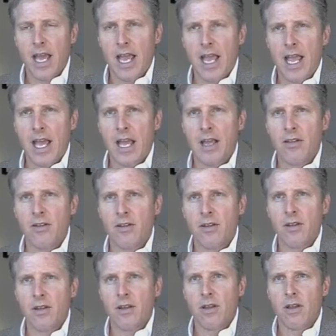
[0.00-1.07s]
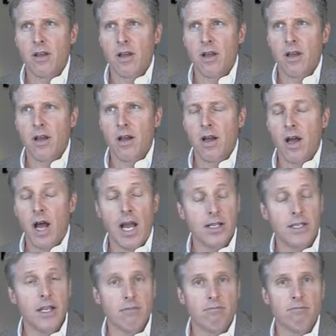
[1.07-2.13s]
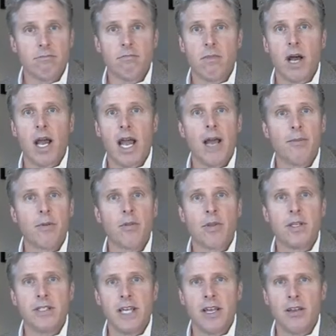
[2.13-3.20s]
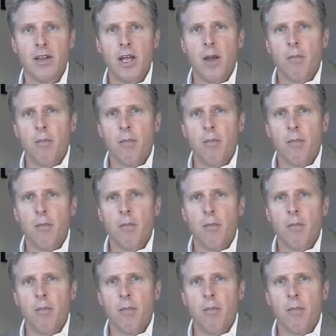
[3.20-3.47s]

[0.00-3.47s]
And I did. I absolutely did.